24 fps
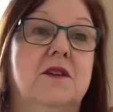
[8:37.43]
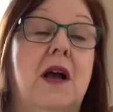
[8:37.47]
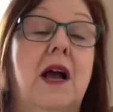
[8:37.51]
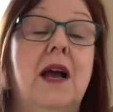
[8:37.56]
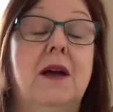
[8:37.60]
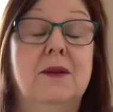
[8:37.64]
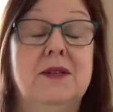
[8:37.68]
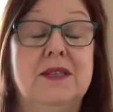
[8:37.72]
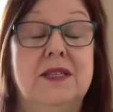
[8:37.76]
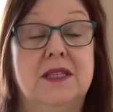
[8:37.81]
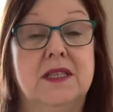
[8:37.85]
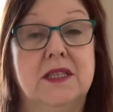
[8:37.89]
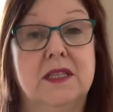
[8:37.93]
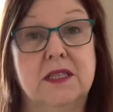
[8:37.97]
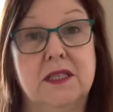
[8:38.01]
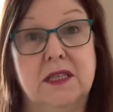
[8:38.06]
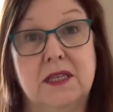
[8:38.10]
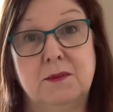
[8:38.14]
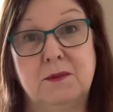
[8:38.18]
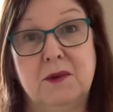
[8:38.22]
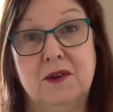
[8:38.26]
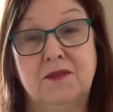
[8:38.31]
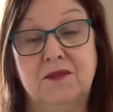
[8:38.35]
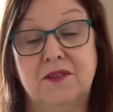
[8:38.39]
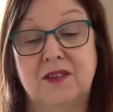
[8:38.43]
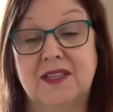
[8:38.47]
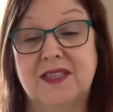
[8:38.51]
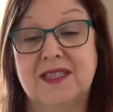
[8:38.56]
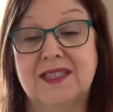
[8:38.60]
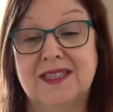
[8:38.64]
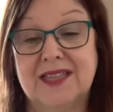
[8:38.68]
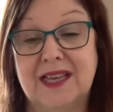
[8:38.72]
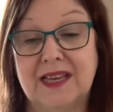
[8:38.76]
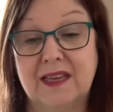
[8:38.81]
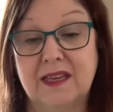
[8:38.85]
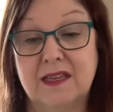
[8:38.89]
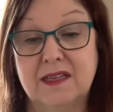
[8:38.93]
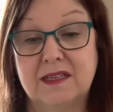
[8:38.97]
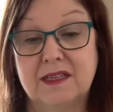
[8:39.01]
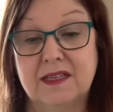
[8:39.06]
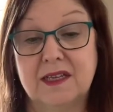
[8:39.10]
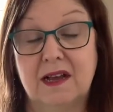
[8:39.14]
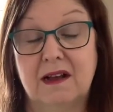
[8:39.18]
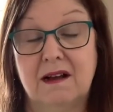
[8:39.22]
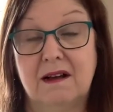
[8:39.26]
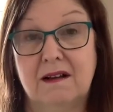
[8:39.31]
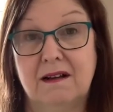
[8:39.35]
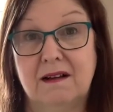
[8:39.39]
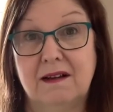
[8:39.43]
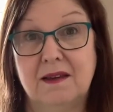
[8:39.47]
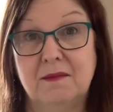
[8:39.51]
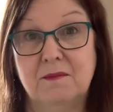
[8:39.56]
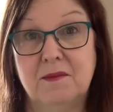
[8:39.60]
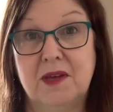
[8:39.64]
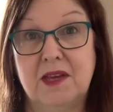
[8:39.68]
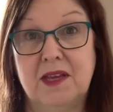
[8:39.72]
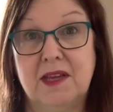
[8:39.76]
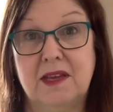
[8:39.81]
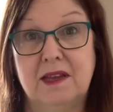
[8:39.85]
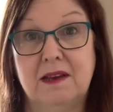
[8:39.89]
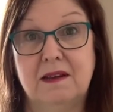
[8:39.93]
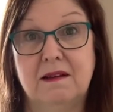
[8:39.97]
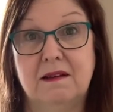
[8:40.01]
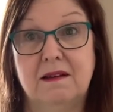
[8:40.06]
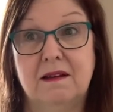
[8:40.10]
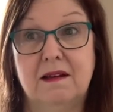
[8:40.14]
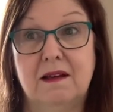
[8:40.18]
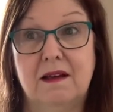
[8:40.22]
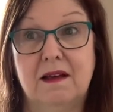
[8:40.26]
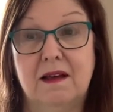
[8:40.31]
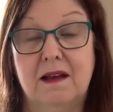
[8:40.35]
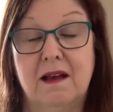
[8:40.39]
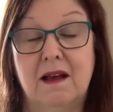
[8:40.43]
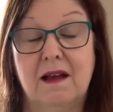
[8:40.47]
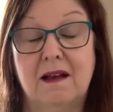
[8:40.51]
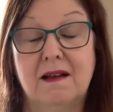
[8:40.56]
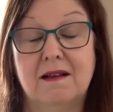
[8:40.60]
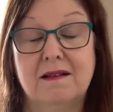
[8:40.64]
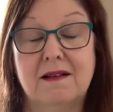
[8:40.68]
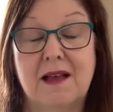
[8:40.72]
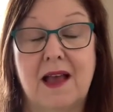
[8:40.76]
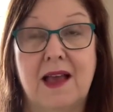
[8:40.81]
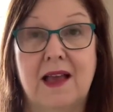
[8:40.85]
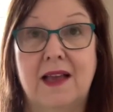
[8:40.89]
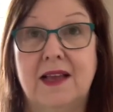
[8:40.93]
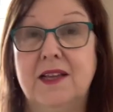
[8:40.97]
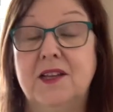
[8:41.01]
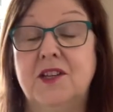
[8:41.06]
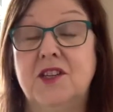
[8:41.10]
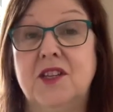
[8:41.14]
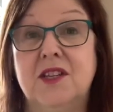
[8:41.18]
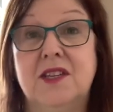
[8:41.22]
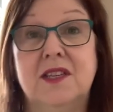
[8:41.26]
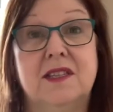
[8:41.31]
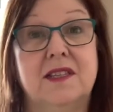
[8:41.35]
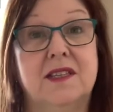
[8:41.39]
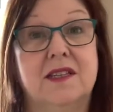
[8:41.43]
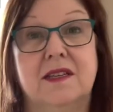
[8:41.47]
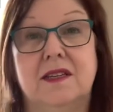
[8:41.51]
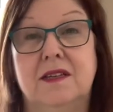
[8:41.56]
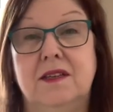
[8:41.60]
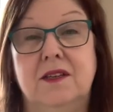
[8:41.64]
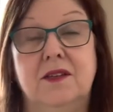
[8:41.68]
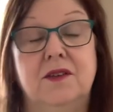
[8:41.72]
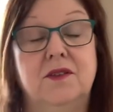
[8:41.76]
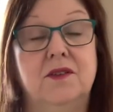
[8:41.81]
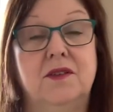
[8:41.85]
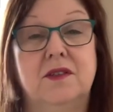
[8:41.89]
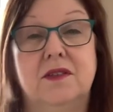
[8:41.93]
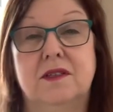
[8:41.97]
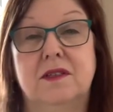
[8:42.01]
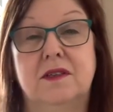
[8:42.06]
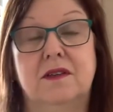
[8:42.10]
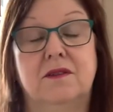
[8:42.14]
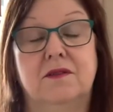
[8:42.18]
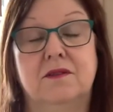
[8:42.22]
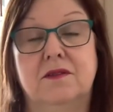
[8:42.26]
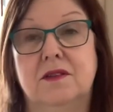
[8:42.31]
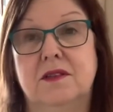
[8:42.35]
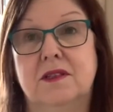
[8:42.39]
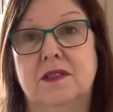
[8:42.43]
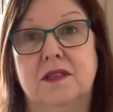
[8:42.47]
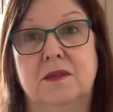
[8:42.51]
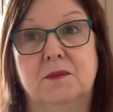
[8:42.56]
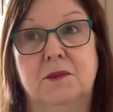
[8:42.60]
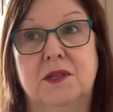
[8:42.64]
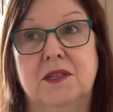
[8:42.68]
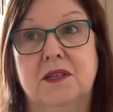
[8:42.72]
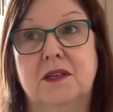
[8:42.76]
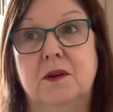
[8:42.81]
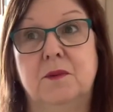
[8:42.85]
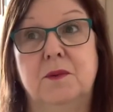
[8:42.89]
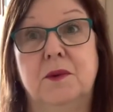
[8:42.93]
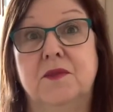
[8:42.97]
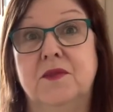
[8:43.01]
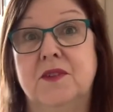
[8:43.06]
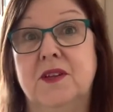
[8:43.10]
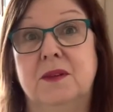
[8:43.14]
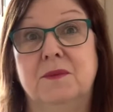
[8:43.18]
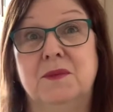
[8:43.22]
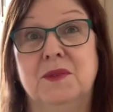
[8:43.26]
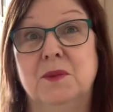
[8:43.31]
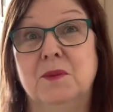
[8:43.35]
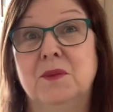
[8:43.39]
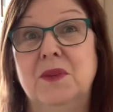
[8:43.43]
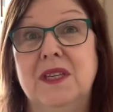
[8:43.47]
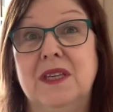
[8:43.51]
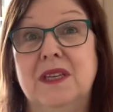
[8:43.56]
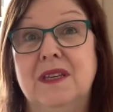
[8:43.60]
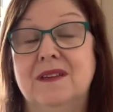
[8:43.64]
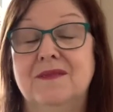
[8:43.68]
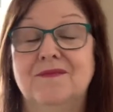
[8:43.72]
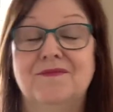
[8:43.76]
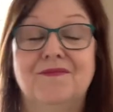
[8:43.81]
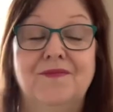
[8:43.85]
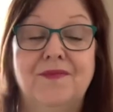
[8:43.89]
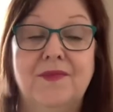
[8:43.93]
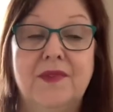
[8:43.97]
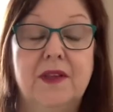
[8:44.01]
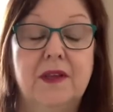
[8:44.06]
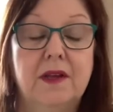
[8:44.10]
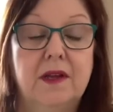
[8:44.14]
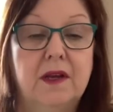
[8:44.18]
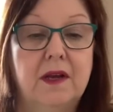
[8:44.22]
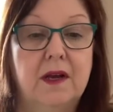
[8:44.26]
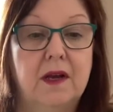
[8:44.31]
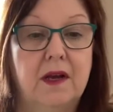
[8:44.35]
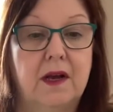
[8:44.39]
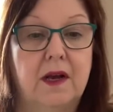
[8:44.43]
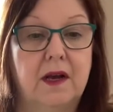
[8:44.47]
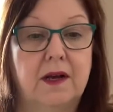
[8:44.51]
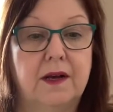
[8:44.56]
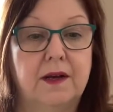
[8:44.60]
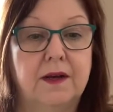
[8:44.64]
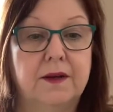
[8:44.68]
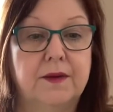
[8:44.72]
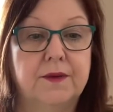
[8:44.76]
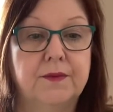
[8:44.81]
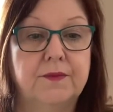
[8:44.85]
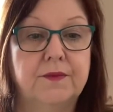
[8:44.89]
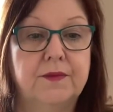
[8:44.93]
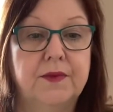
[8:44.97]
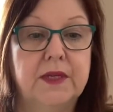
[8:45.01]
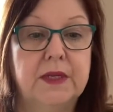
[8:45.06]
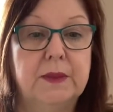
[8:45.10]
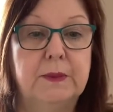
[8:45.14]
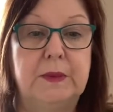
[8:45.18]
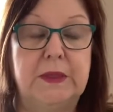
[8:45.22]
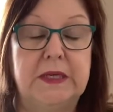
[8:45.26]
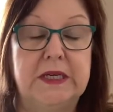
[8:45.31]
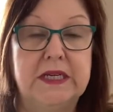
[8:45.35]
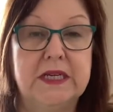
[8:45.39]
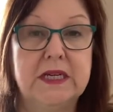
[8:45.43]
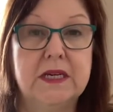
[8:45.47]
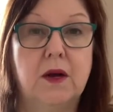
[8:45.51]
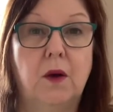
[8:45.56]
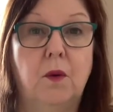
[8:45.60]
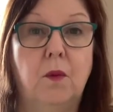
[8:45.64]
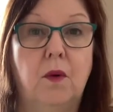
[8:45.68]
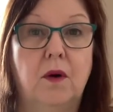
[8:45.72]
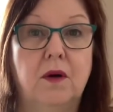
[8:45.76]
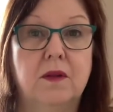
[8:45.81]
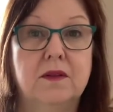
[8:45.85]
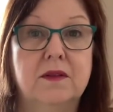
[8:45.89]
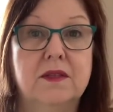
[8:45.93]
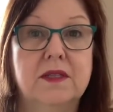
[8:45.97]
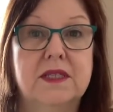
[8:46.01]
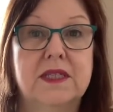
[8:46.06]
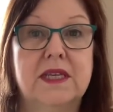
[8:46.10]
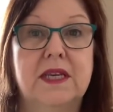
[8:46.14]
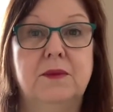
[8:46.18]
I went to the cinema for the second time in ages, and I used to go to cinema a couple of times a week. But I did go once.